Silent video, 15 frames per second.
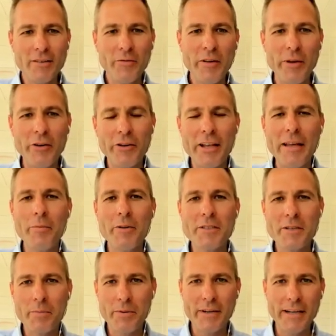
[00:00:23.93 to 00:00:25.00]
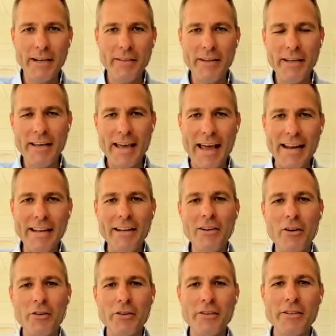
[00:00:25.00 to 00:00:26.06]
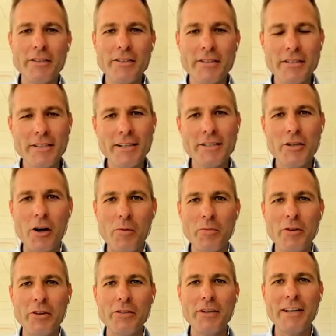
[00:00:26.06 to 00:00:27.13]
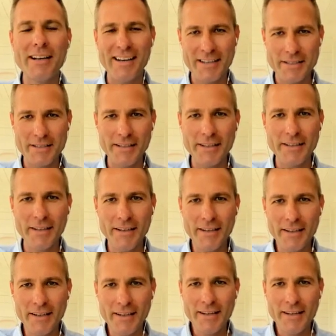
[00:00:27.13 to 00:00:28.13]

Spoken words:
we've been unable to play the Kenny Loggins Top Gun classic.